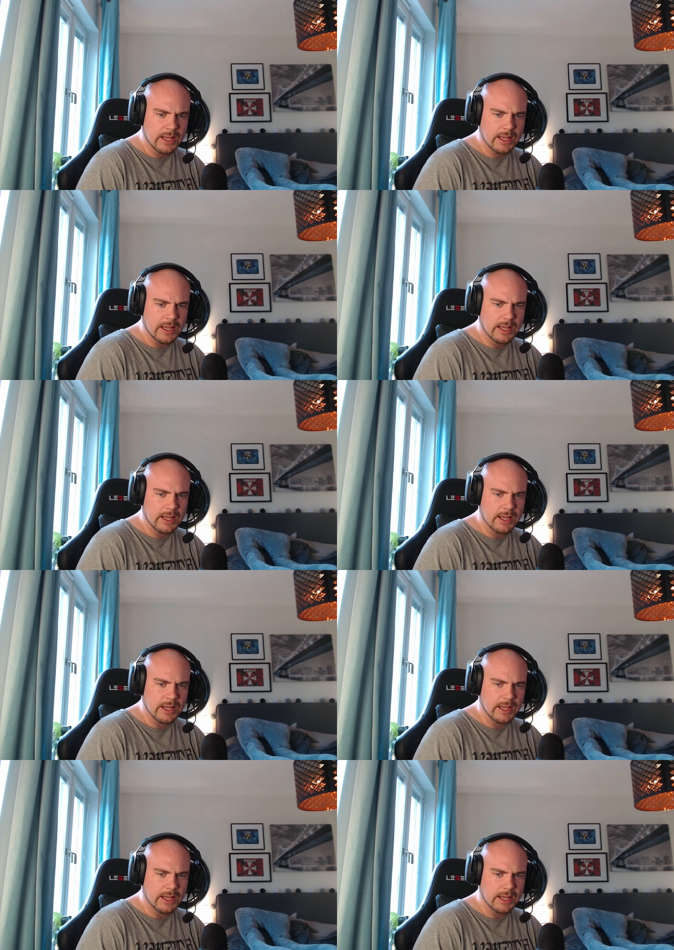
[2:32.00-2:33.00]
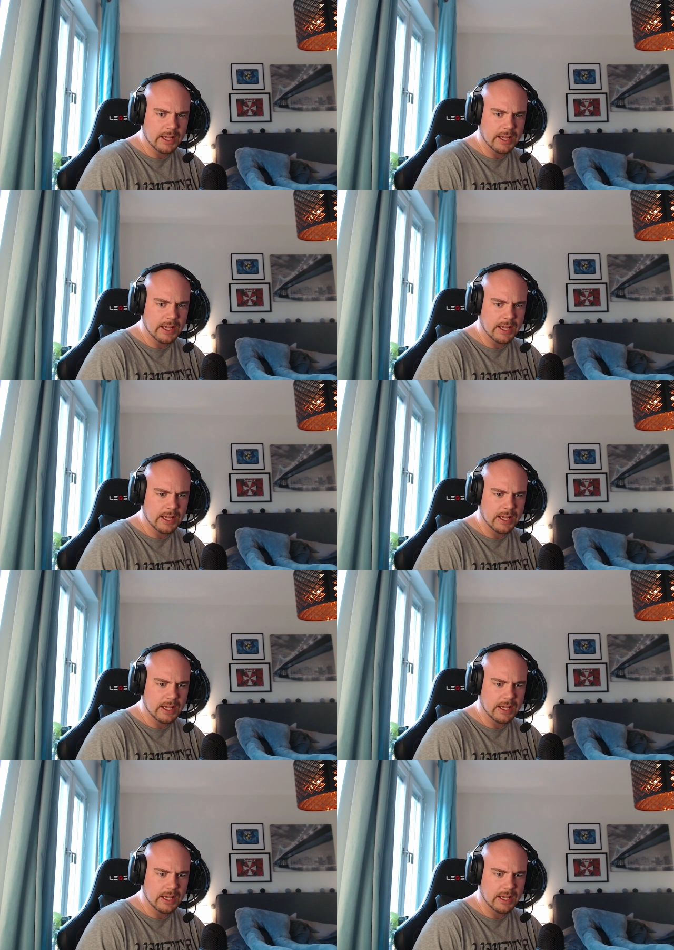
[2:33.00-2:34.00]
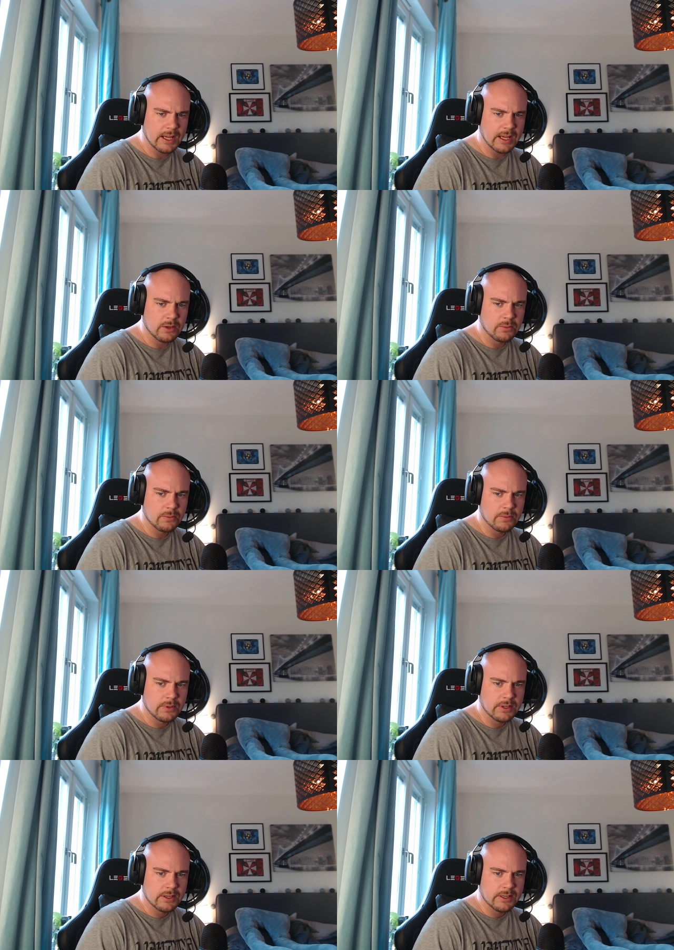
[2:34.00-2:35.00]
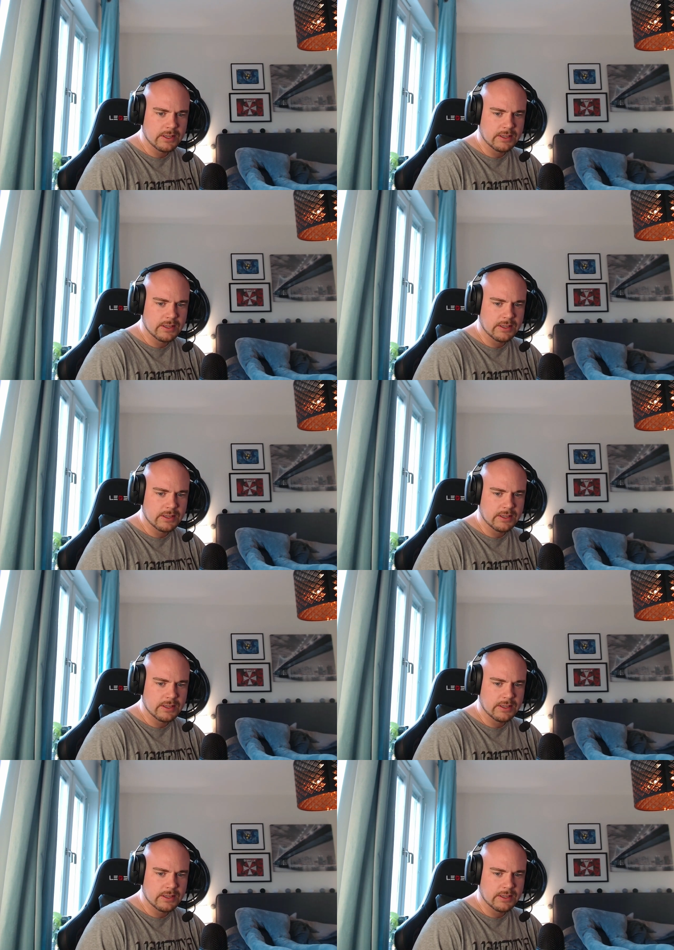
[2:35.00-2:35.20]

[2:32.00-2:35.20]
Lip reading: Nothing is said.